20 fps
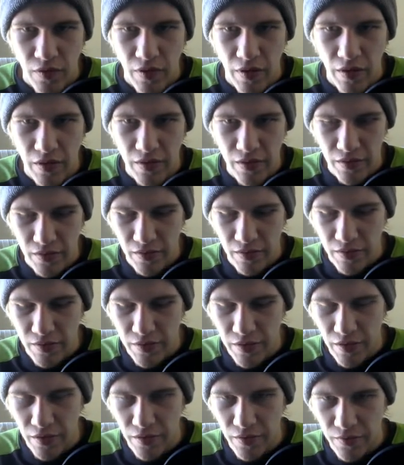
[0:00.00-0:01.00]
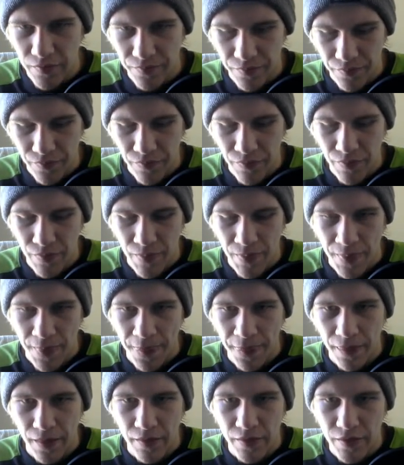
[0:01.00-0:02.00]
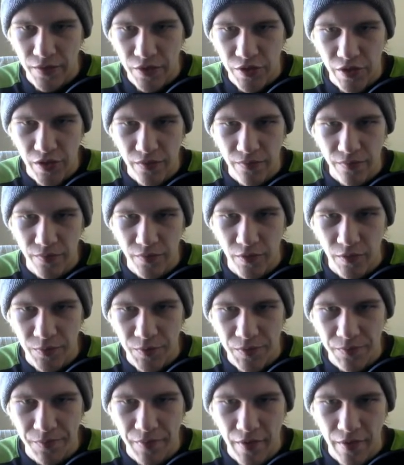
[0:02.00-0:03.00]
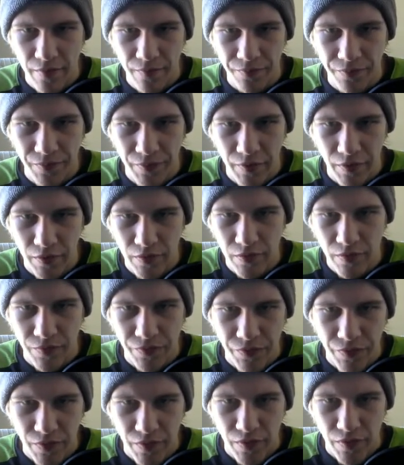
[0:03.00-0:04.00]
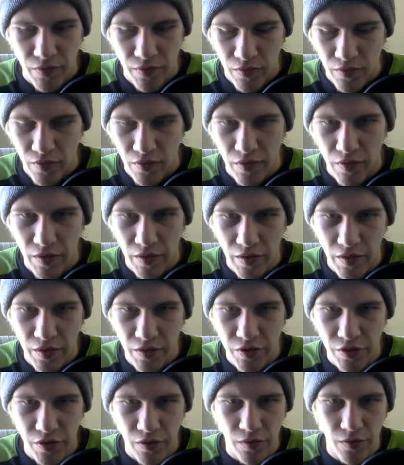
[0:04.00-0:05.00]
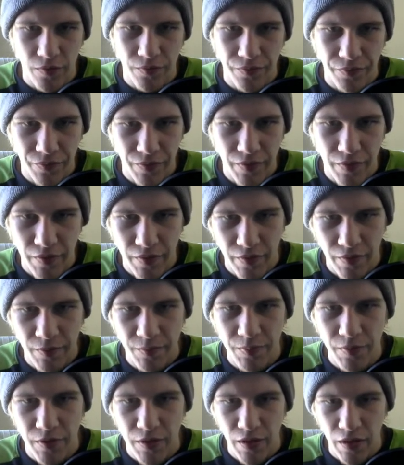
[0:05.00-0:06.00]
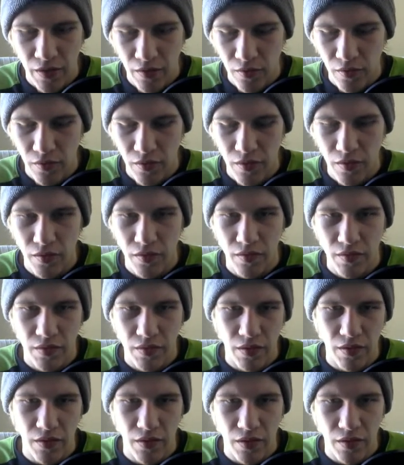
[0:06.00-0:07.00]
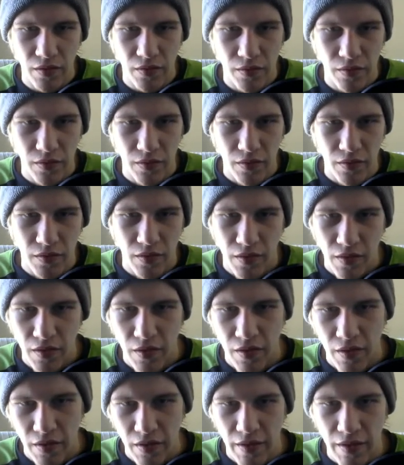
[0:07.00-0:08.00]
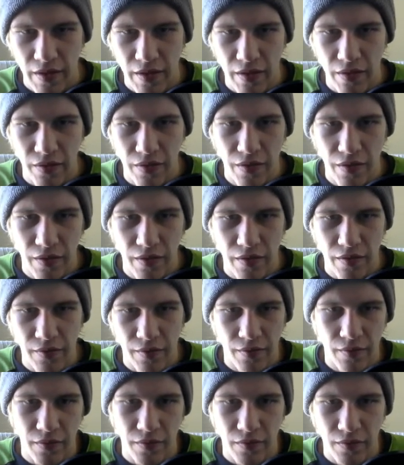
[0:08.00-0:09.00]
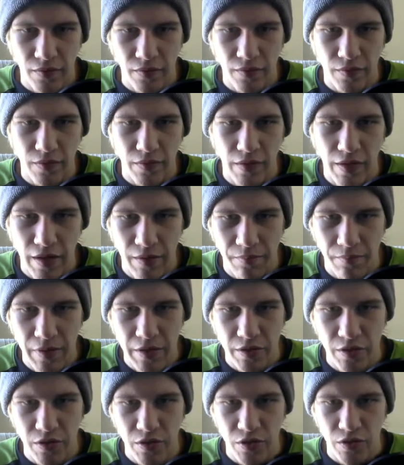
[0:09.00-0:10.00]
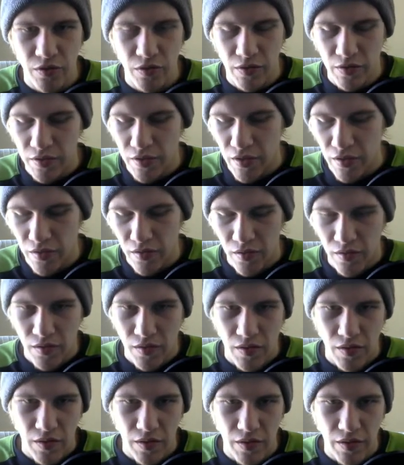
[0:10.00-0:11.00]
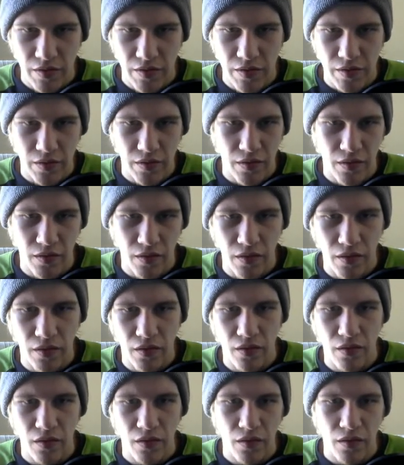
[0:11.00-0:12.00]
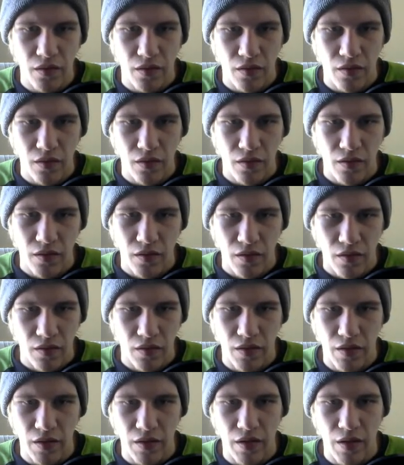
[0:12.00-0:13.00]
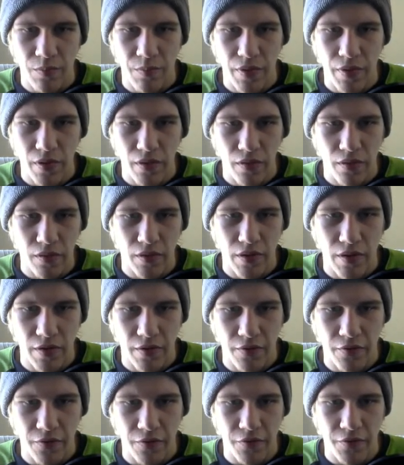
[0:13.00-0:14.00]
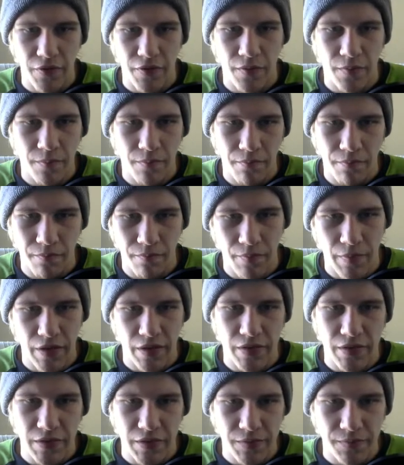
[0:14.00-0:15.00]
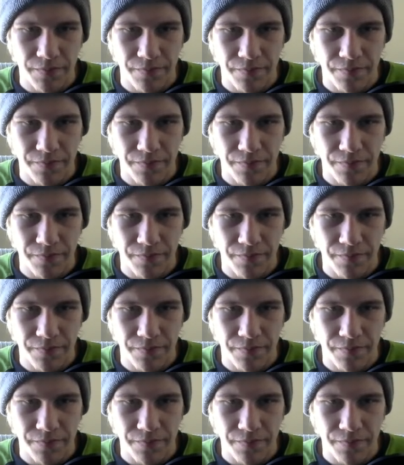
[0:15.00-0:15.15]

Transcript: and then you're going to say J option pane dot show input dialog null, and then at message you're going to say enter the number of months,